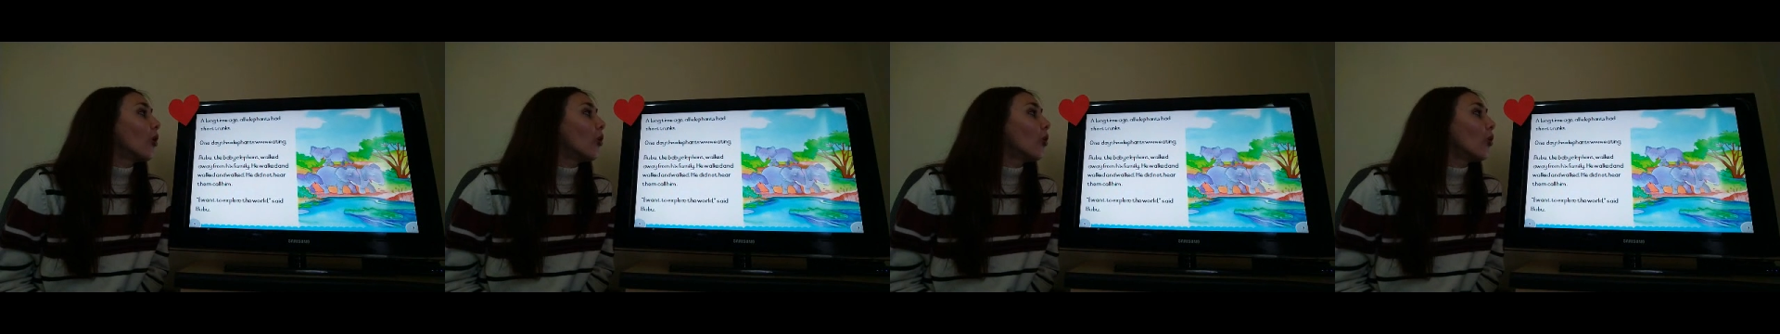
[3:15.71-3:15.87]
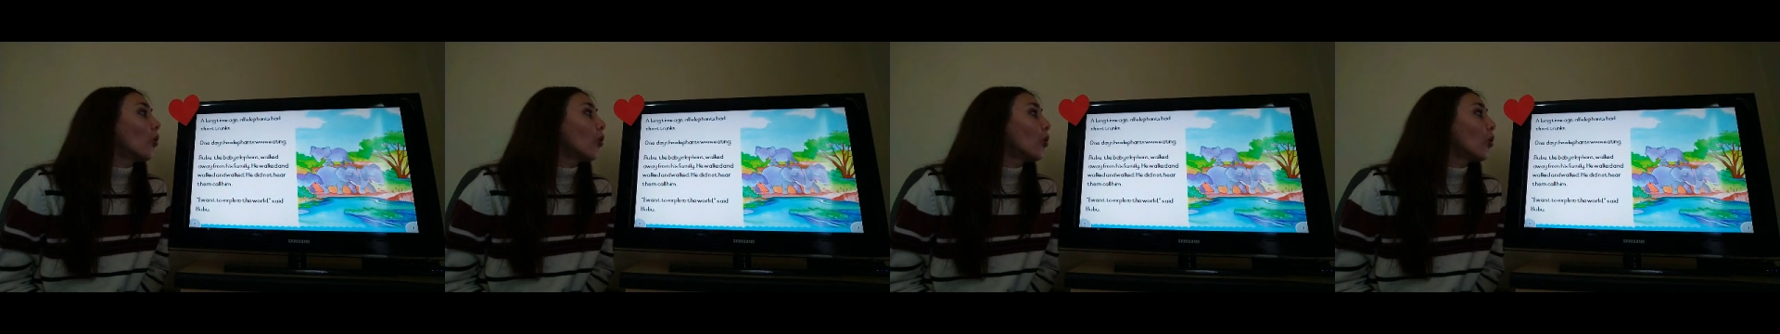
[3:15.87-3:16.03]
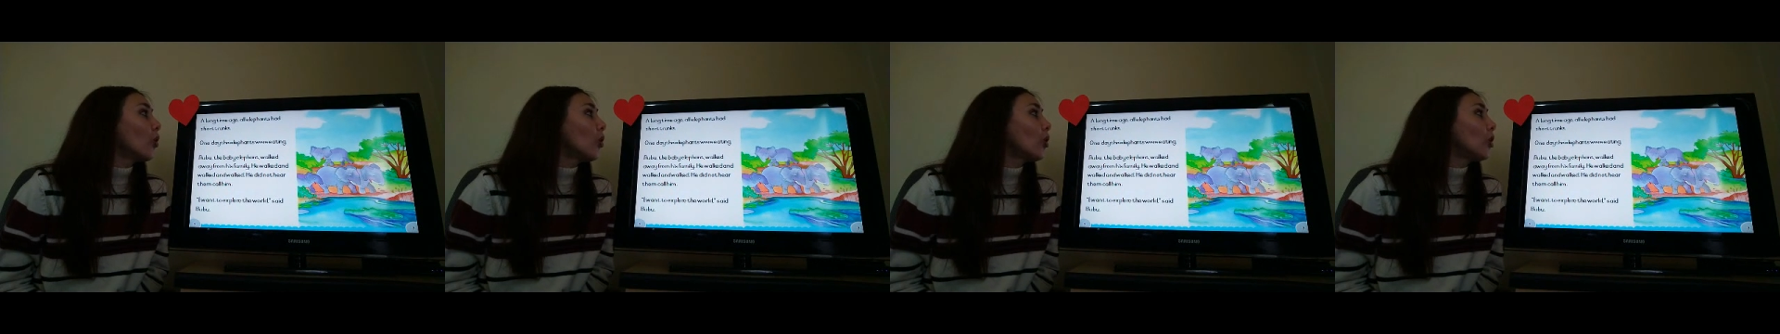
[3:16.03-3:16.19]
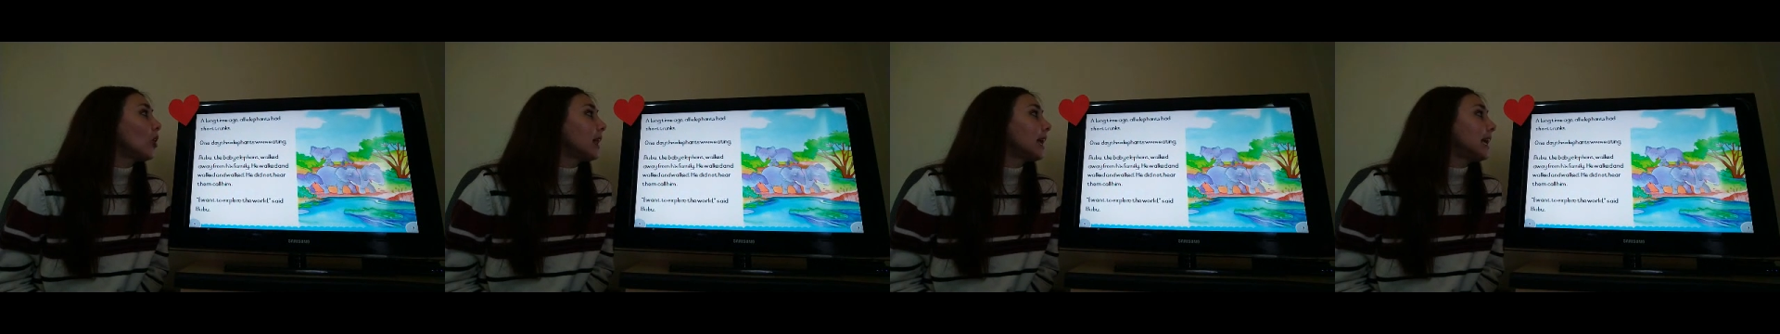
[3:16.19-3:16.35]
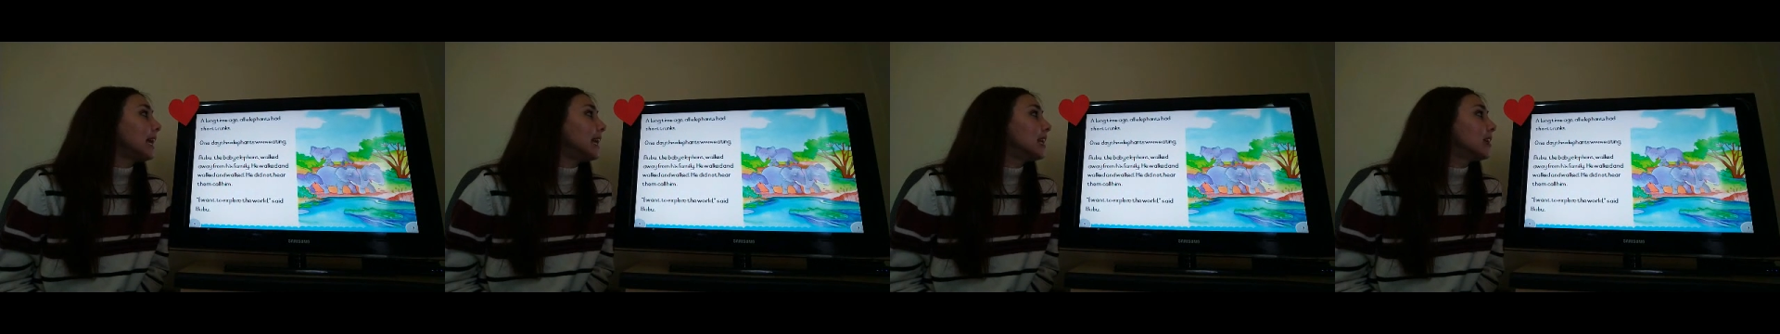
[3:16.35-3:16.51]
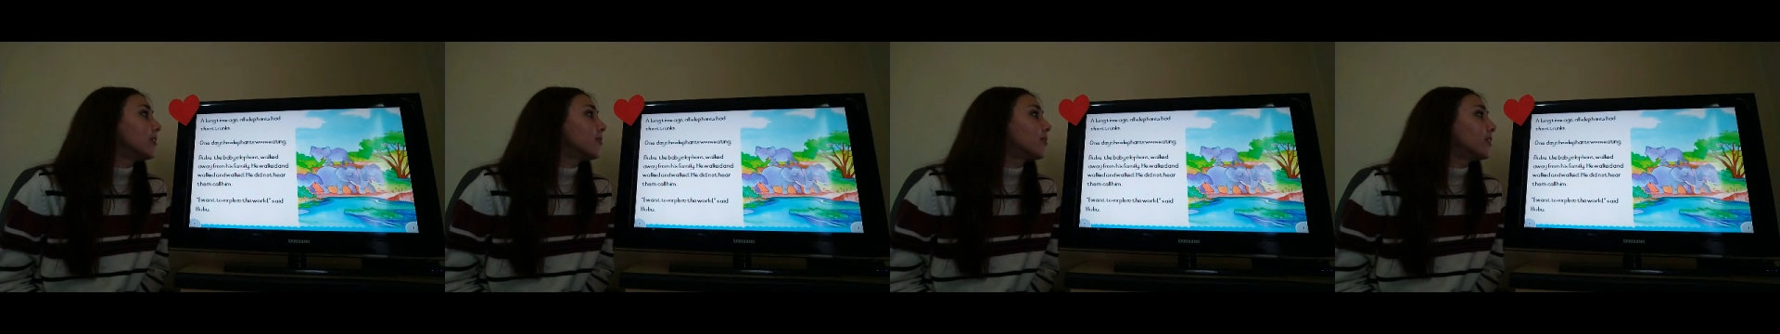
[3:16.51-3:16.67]
all
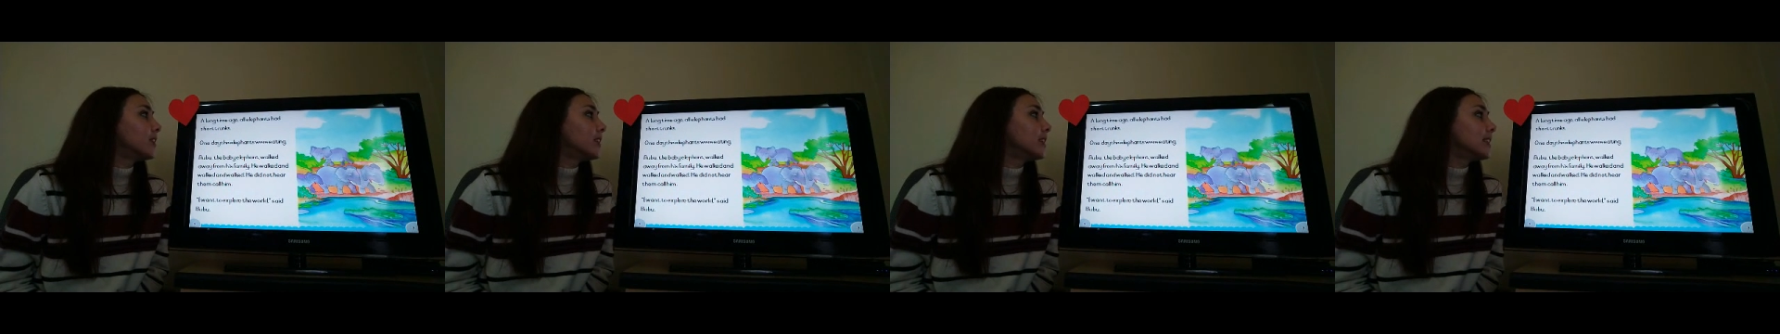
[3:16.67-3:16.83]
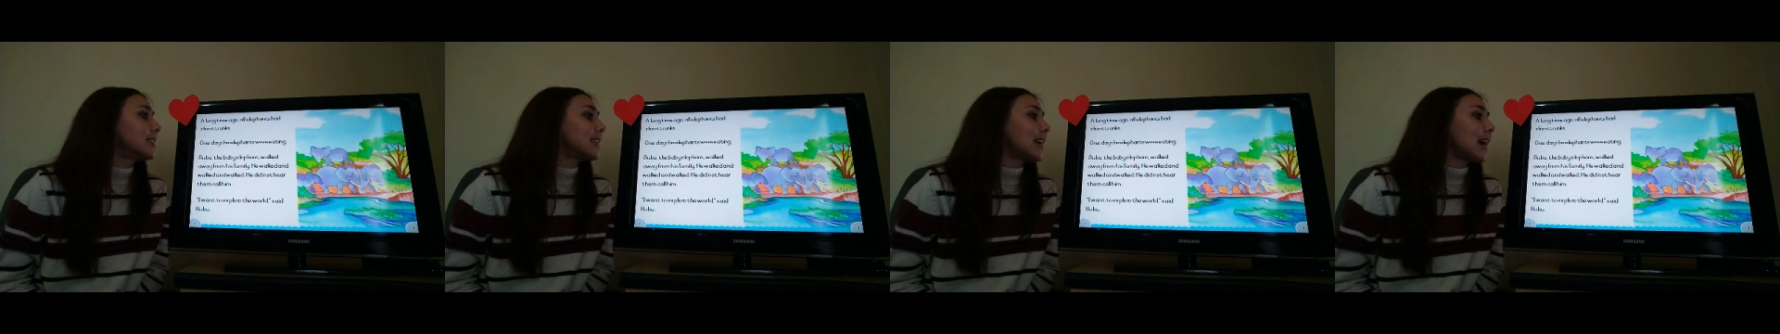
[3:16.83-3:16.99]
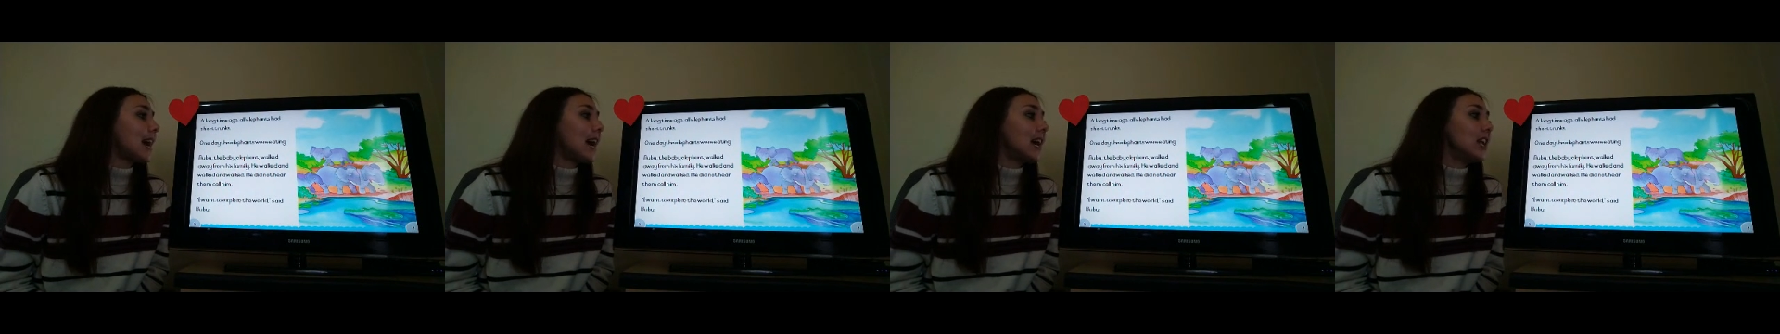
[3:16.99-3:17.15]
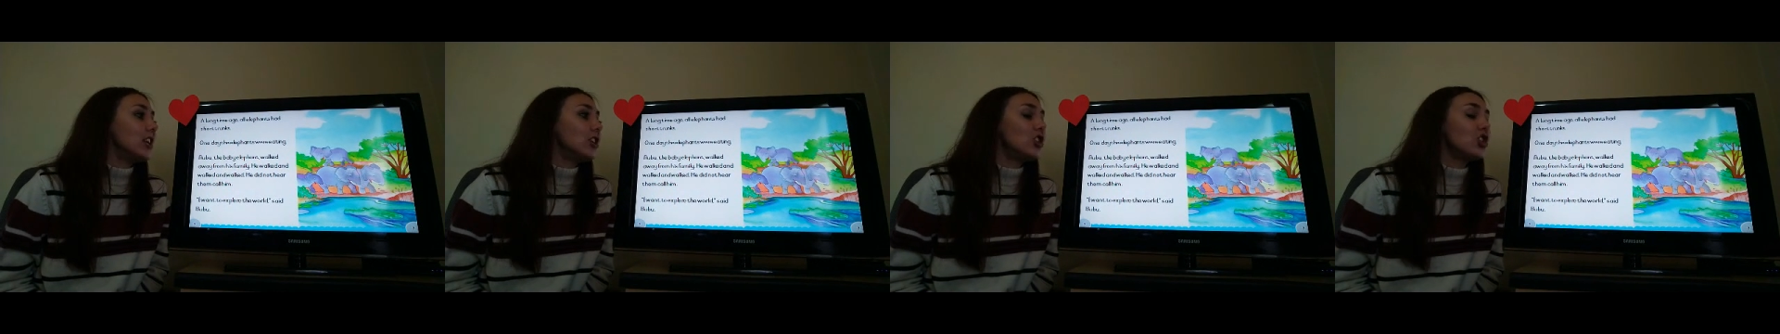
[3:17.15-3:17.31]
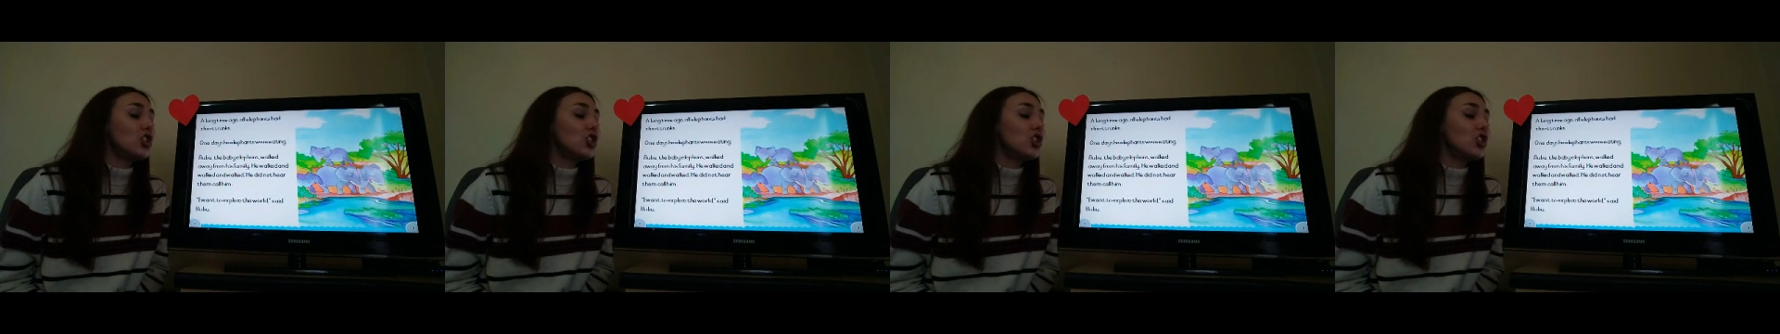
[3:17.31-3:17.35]
elephants had